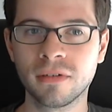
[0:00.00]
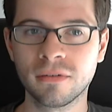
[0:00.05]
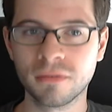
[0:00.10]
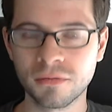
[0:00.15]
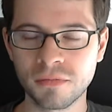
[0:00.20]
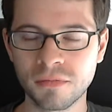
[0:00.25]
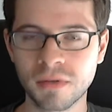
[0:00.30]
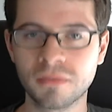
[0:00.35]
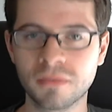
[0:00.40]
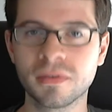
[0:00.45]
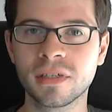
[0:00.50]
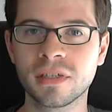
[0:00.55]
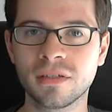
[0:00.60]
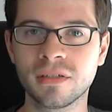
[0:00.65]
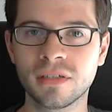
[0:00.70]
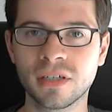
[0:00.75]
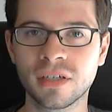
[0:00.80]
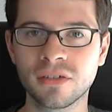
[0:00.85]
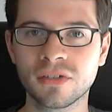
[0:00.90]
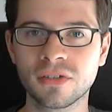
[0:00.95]
Remember
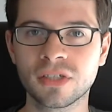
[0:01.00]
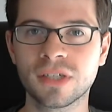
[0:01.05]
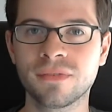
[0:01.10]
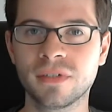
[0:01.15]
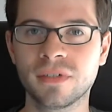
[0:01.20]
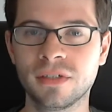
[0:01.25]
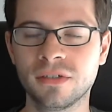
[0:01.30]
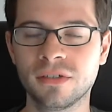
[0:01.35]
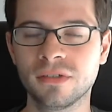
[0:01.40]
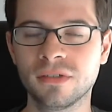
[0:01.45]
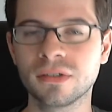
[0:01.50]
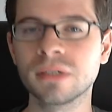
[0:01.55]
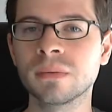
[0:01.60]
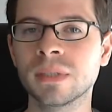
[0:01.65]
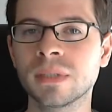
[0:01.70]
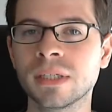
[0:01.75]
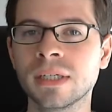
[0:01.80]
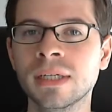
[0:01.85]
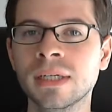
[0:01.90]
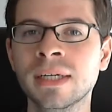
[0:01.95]
that, tell yourself that you're
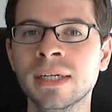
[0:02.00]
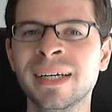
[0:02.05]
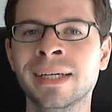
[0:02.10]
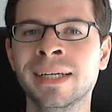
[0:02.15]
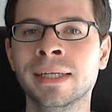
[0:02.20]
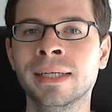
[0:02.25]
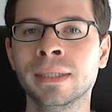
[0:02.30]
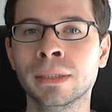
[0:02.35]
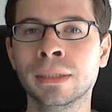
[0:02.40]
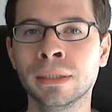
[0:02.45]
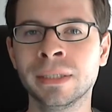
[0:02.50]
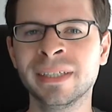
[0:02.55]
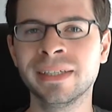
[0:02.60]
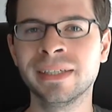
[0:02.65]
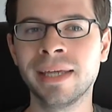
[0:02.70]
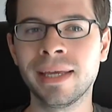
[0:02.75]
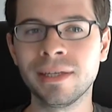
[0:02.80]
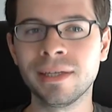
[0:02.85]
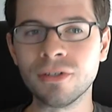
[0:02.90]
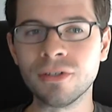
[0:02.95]
dreaming, and
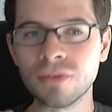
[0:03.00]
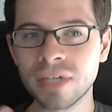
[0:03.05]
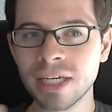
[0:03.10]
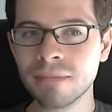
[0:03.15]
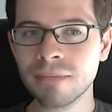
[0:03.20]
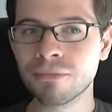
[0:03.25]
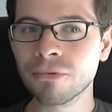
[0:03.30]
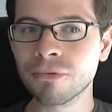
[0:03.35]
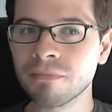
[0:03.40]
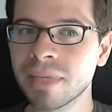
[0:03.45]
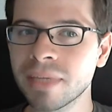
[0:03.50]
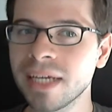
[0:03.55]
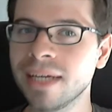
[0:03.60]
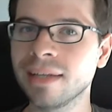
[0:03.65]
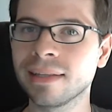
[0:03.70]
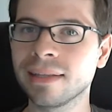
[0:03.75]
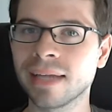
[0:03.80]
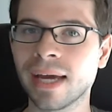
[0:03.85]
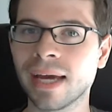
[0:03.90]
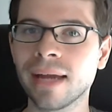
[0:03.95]
you keep
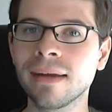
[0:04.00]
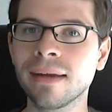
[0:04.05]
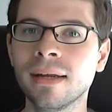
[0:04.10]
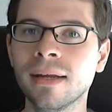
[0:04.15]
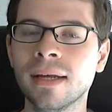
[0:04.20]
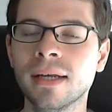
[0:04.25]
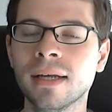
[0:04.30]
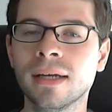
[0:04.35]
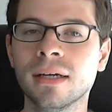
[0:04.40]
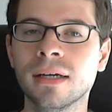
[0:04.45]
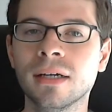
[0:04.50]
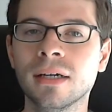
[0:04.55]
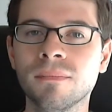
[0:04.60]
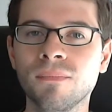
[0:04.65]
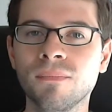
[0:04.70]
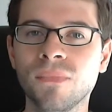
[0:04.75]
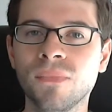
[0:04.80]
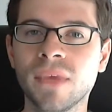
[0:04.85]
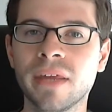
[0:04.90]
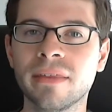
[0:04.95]
repeating that,
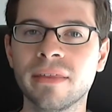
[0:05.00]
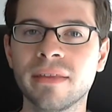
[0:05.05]
and